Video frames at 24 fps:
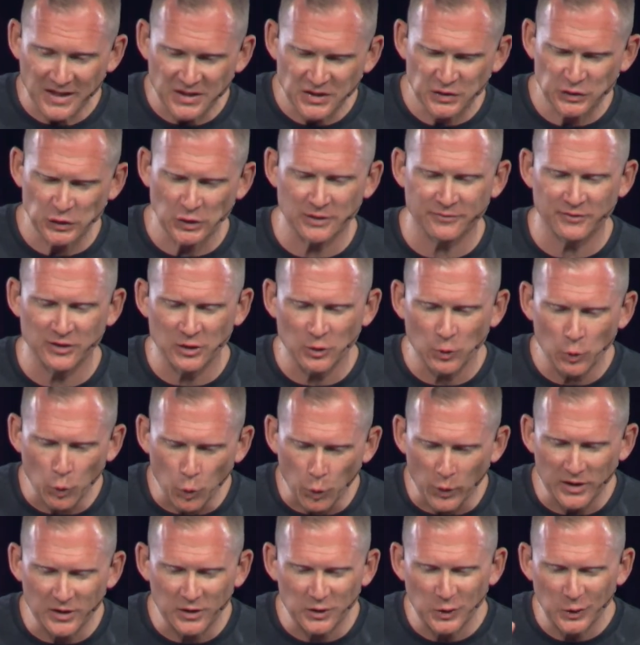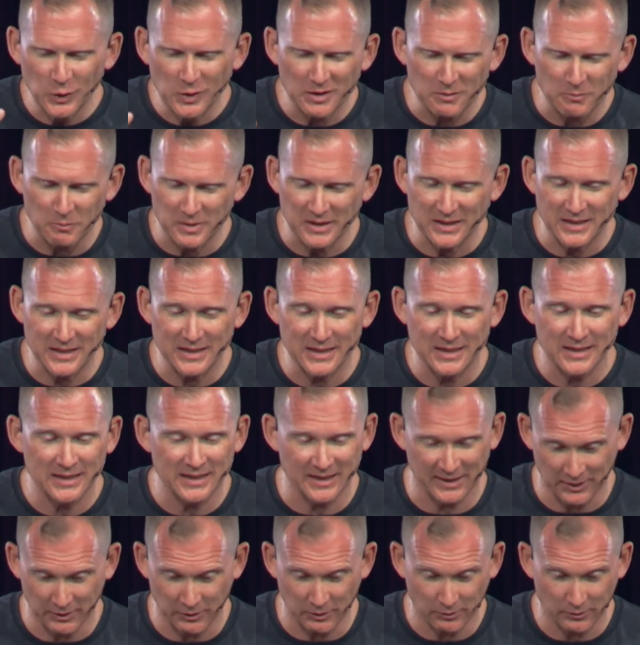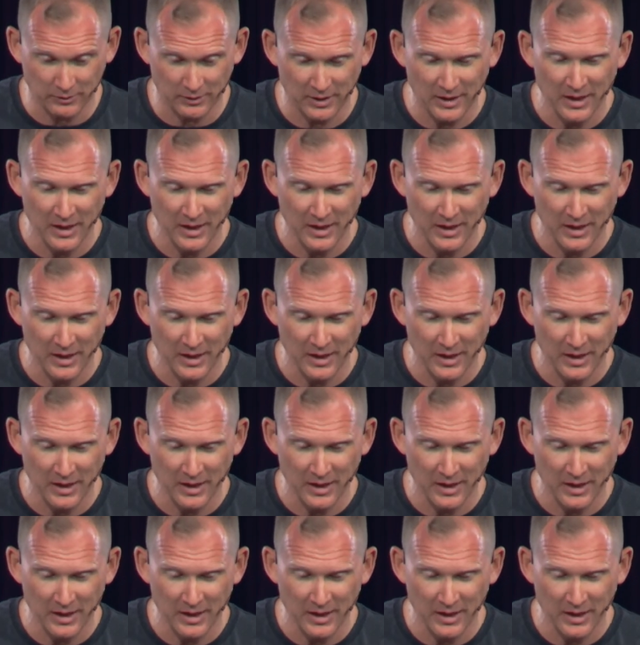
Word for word: servant will be healed.